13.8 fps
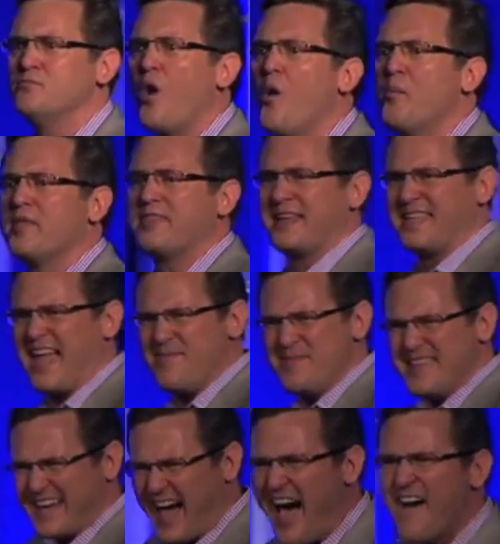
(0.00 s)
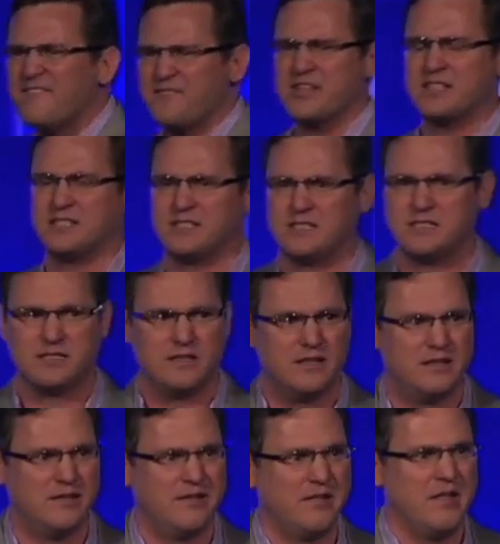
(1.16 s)
moment that gave me confidence
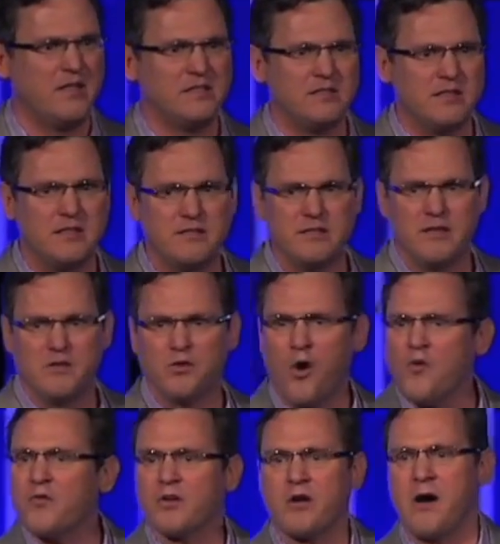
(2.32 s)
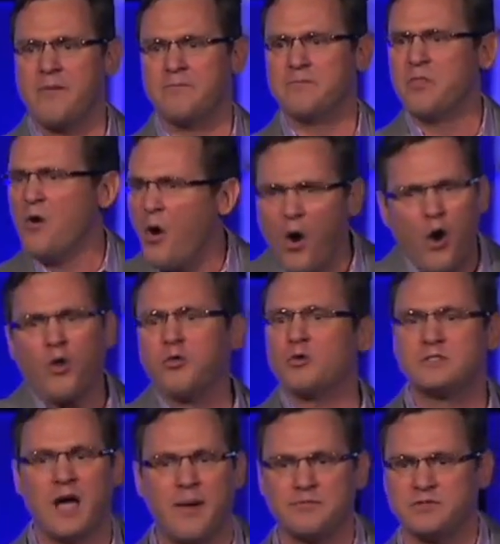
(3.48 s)
to overcome all
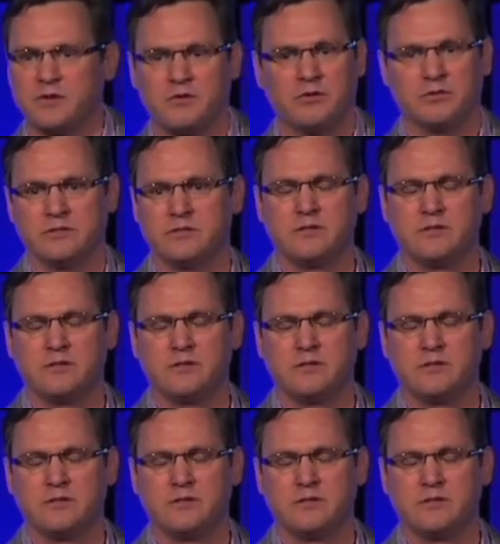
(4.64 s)
those obstacles.